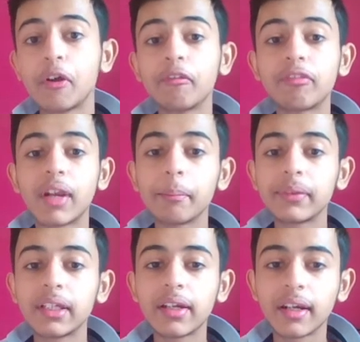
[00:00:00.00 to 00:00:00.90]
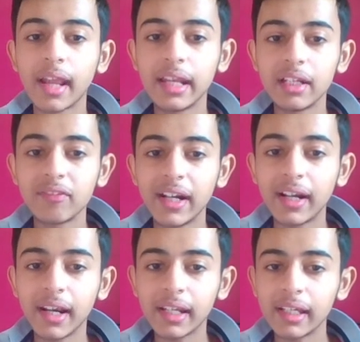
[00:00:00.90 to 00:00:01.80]
from the right
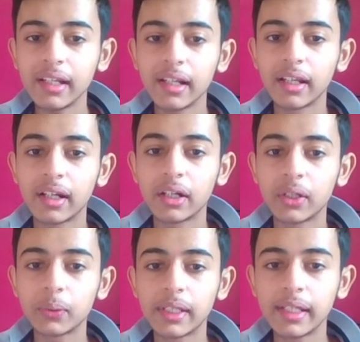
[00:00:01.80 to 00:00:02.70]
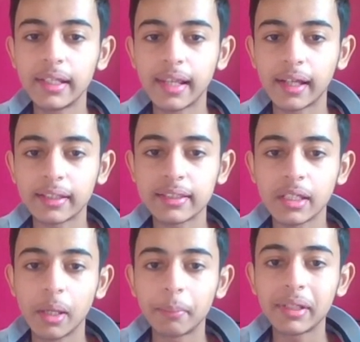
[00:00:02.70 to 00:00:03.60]
ventricle to the lungs,
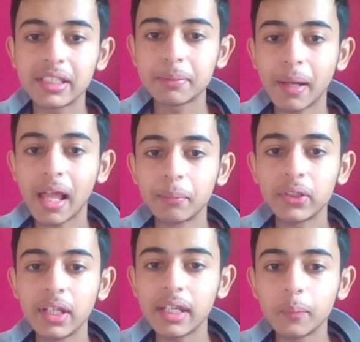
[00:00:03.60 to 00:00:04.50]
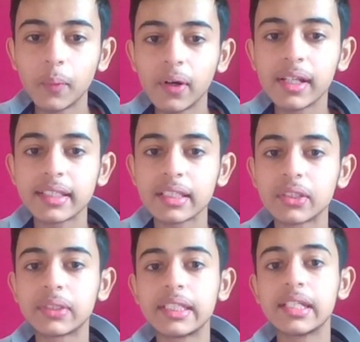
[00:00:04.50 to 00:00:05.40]
because pulmonary word is
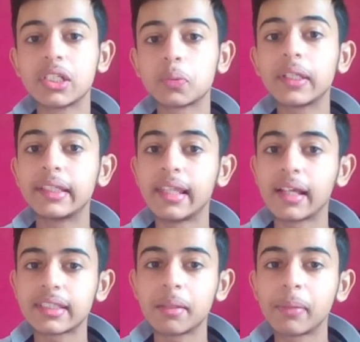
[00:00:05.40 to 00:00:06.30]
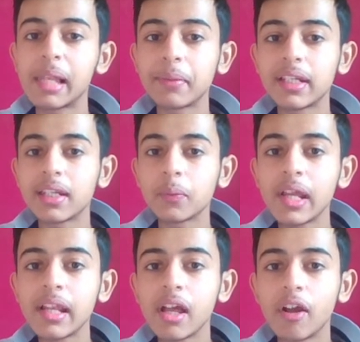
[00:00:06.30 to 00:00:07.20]
associated with lungs, and pulmonary
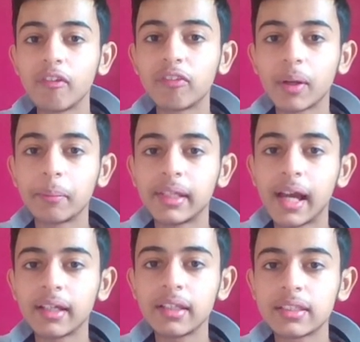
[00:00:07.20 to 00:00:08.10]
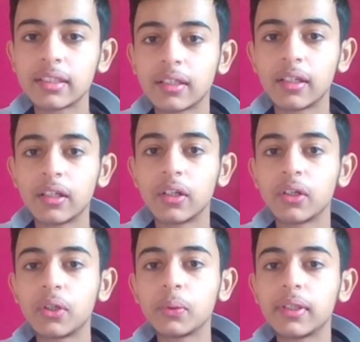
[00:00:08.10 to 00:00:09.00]
vein from lungs
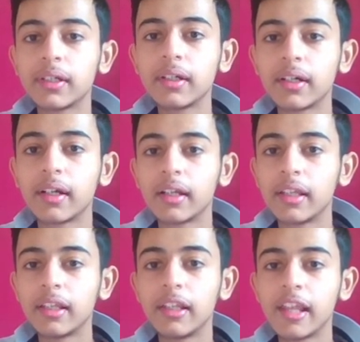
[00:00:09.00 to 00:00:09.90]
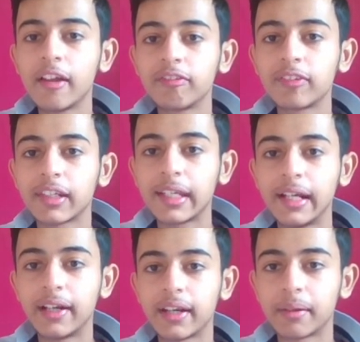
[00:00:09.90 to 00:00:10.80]
to the left
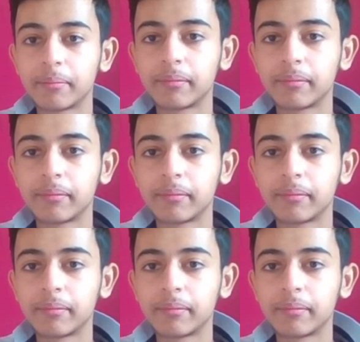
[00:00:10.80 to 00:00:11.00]
atrium.